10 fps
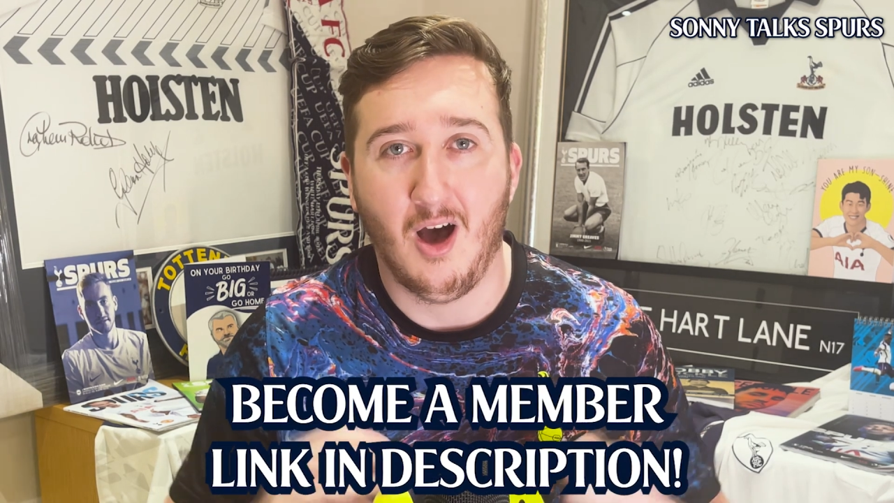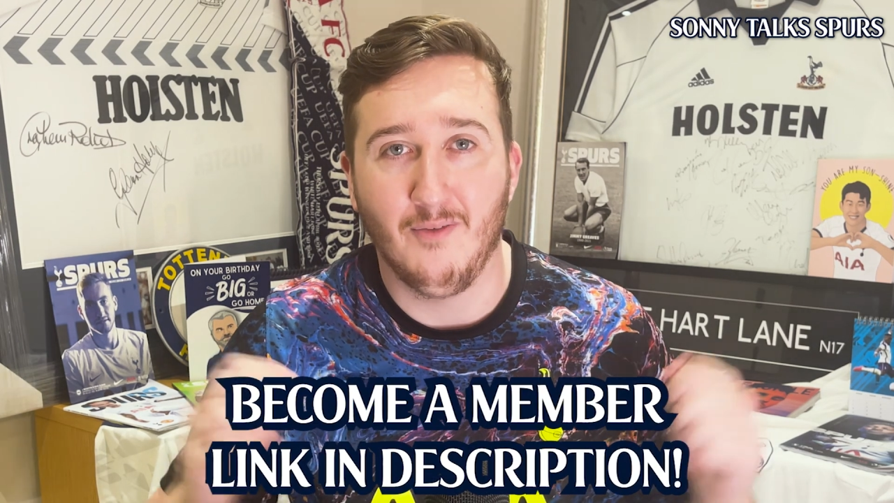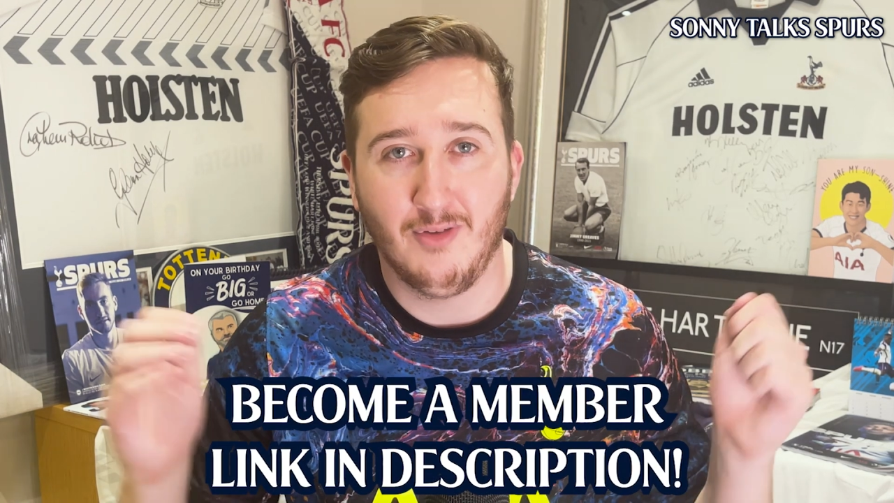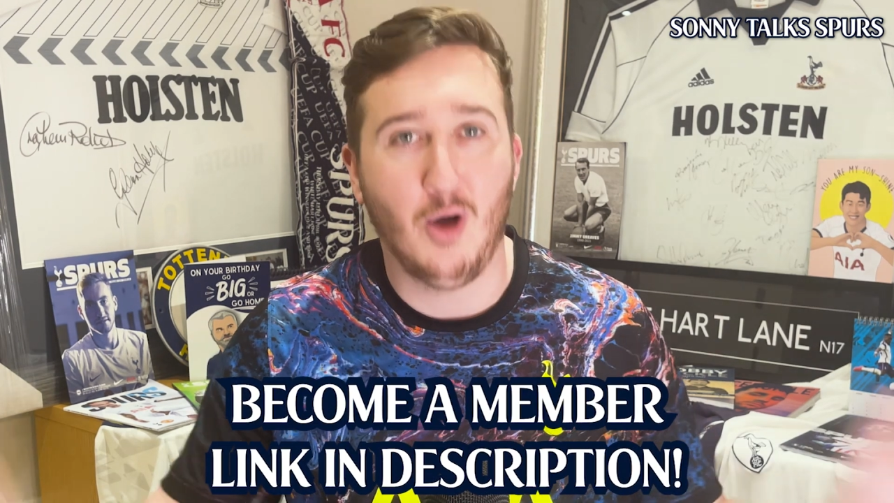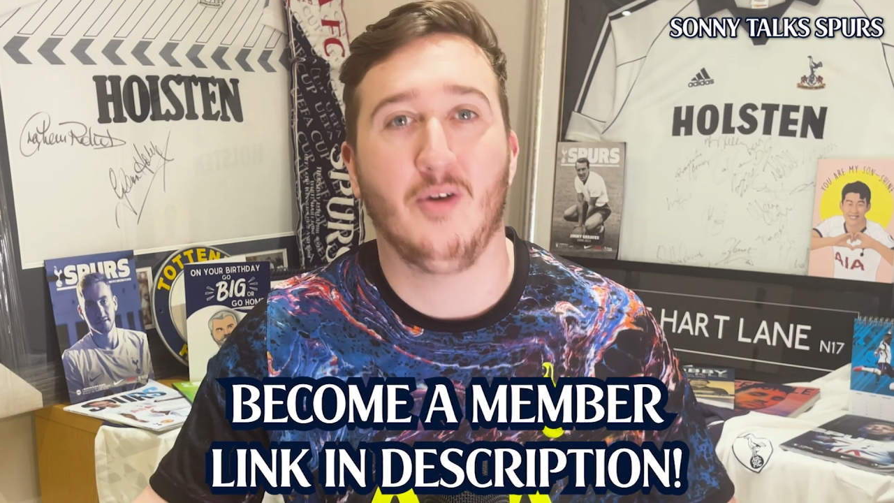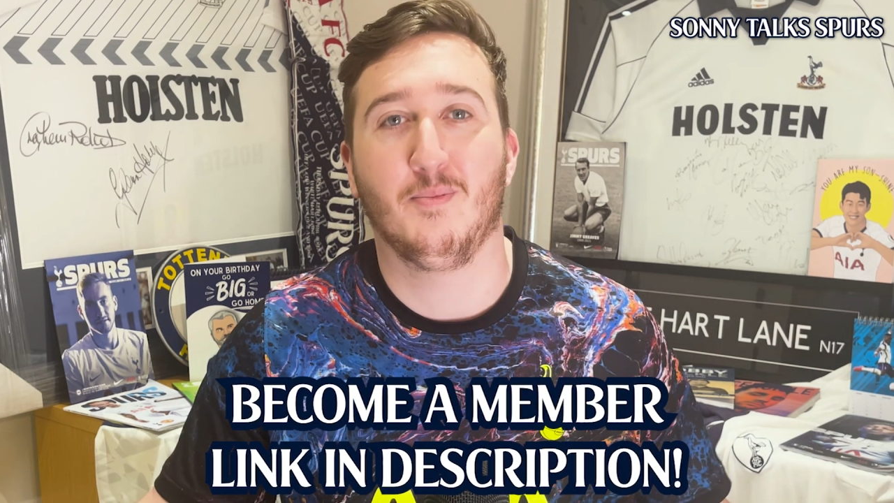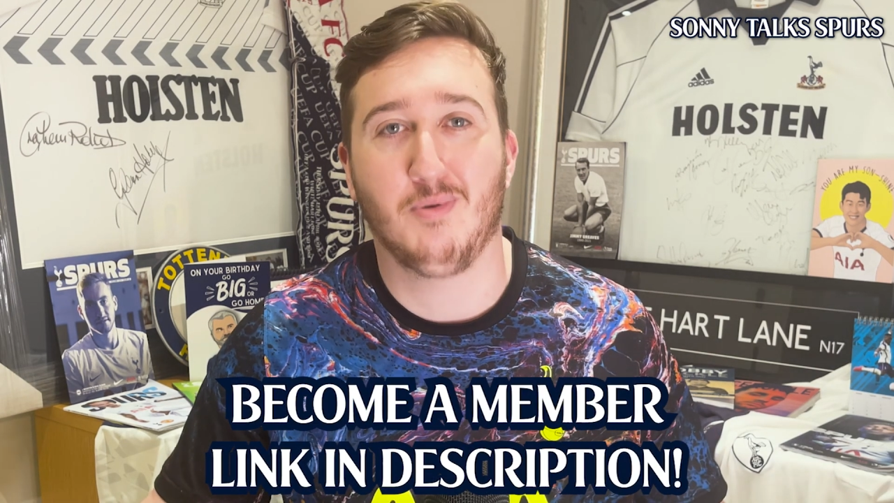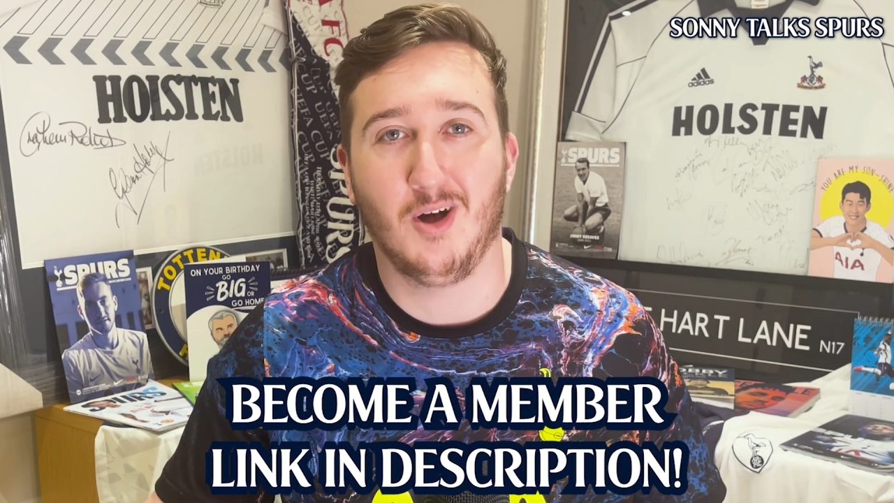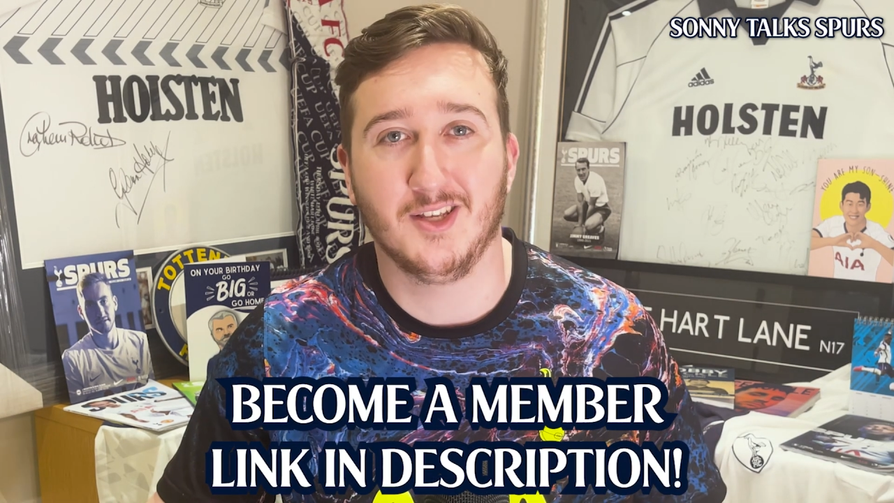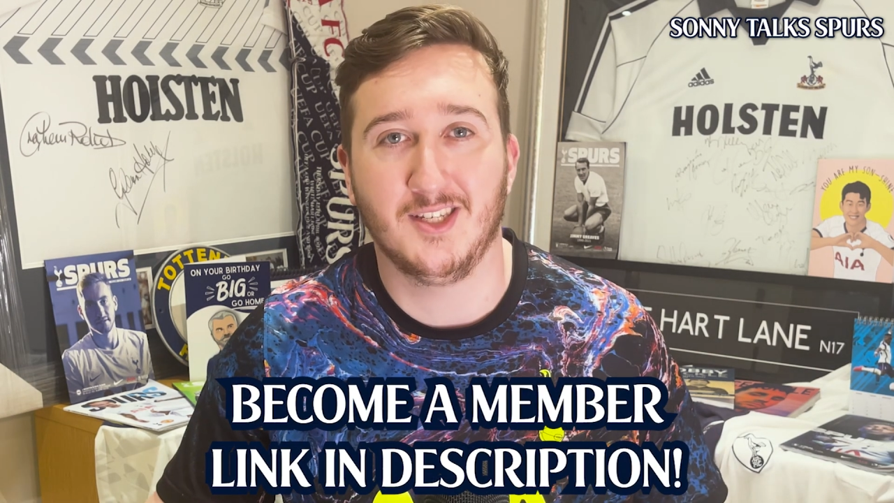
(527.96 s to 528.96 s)
I've lowered the
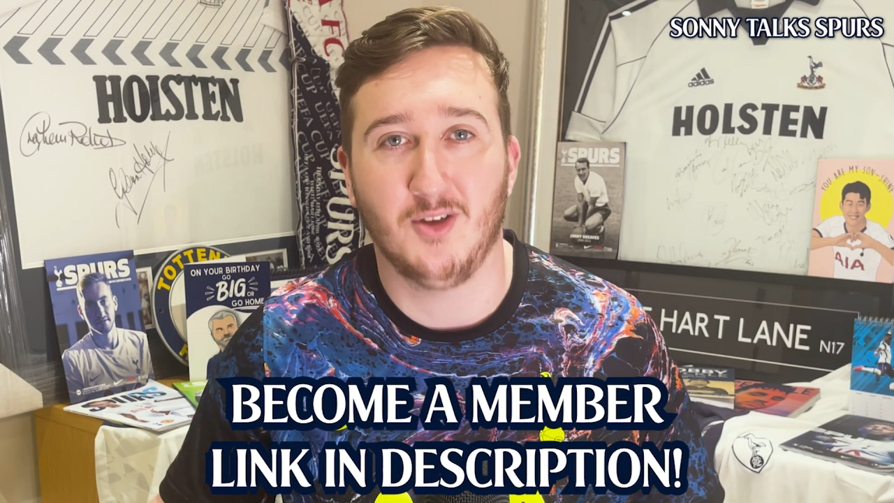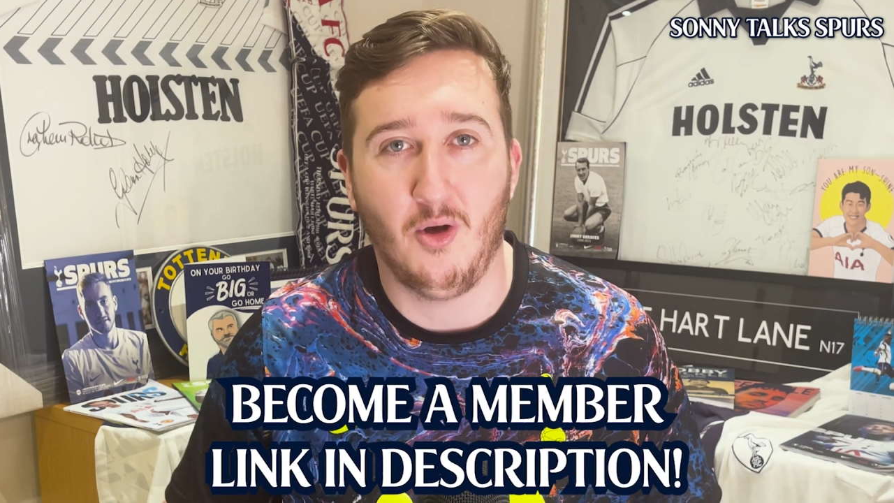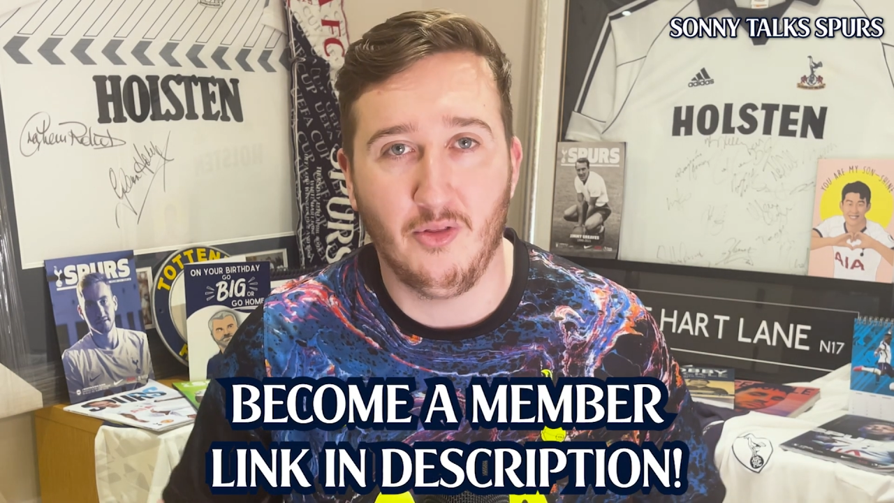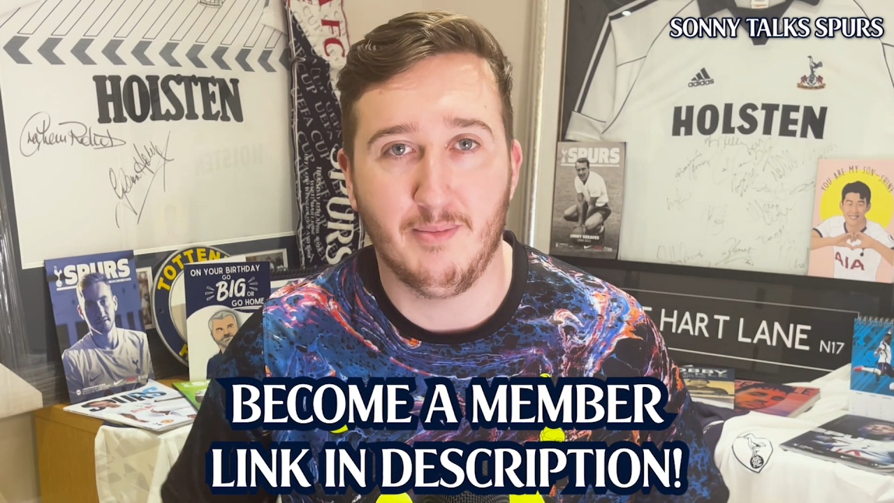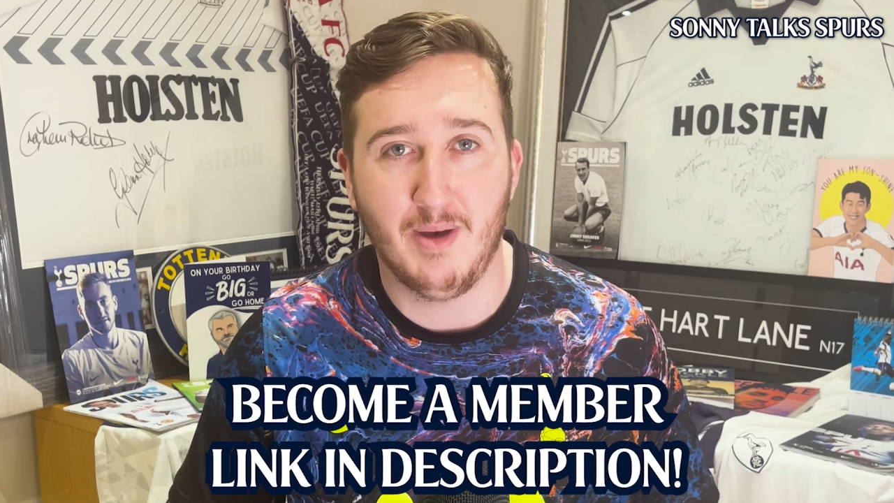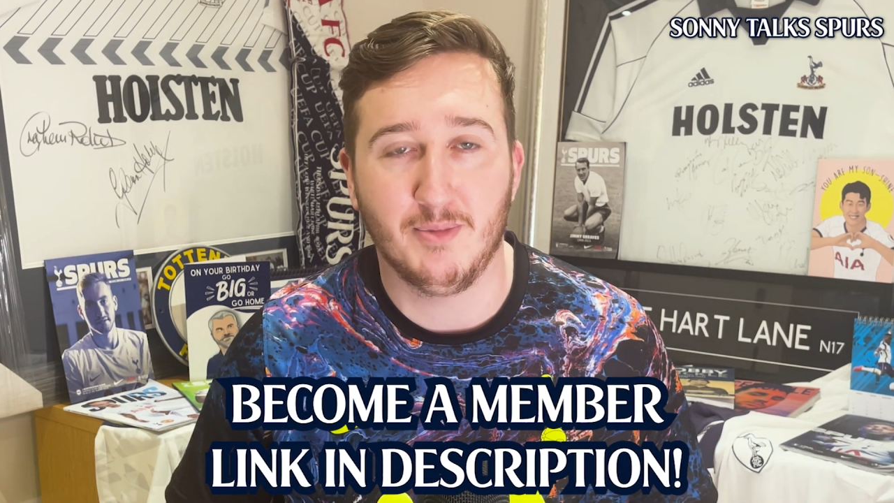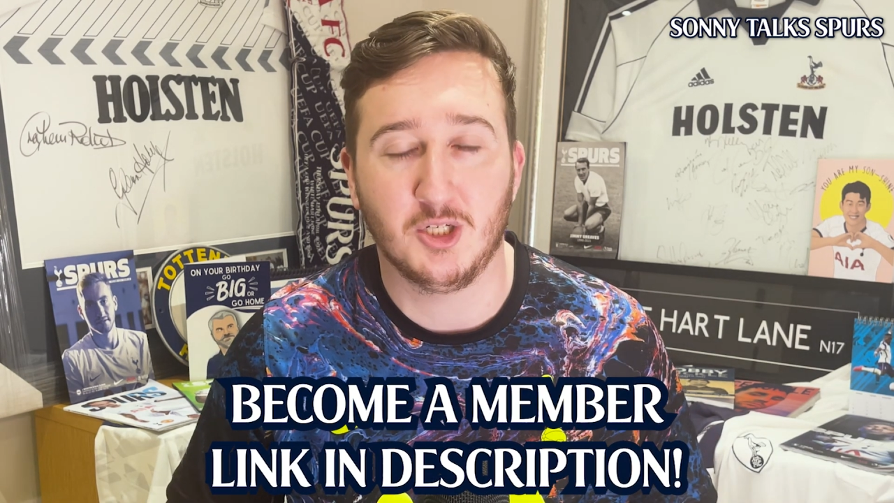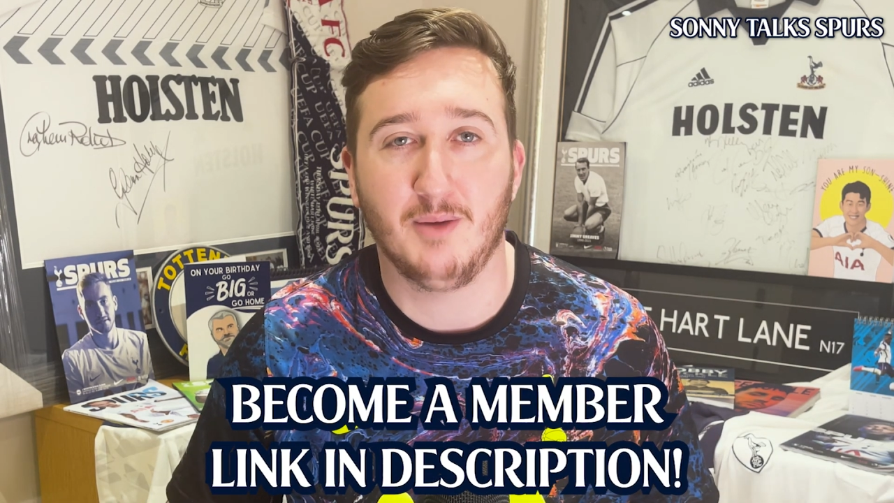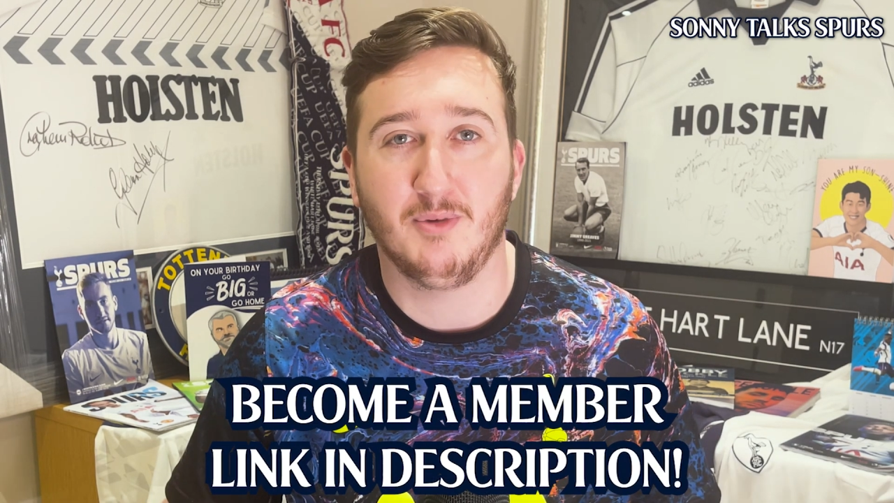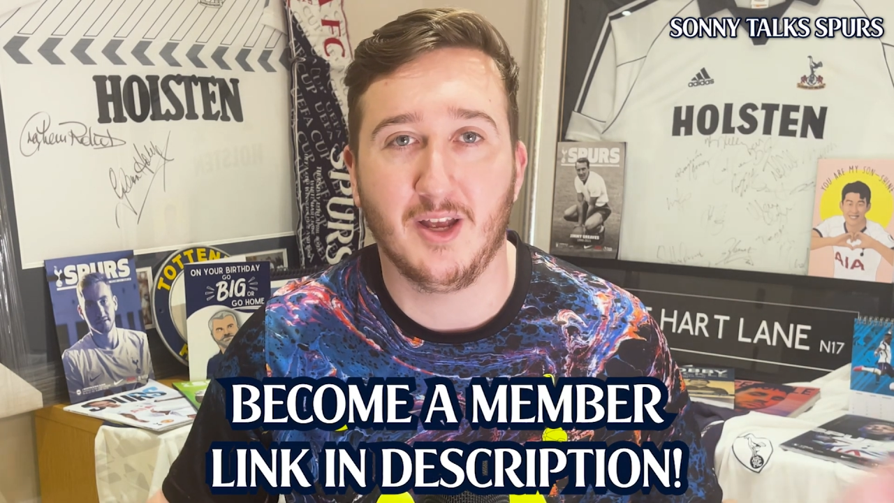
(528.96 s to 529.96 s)
prices on the membership.